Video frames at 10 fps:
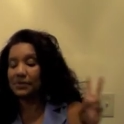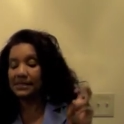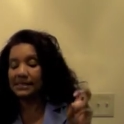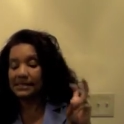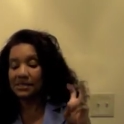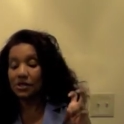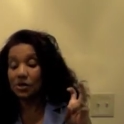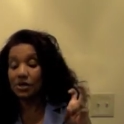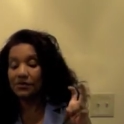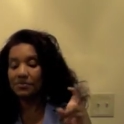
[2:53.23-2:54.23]
but the
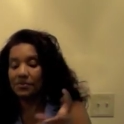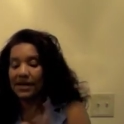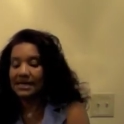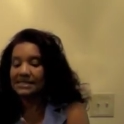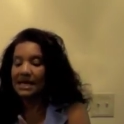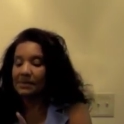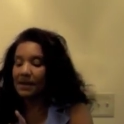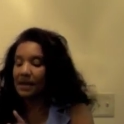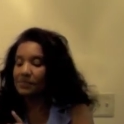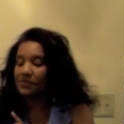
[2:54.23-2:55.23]
look of brass,
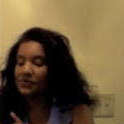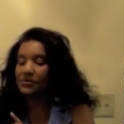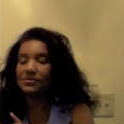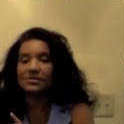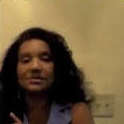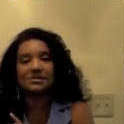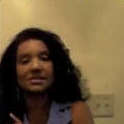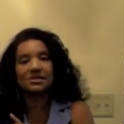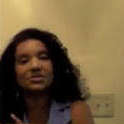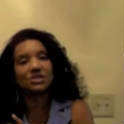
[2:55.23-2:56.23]
I prefer this
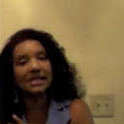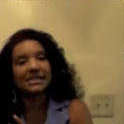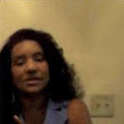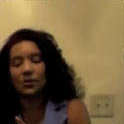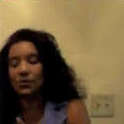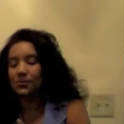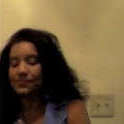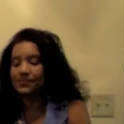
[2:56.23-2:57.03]
shiny gold.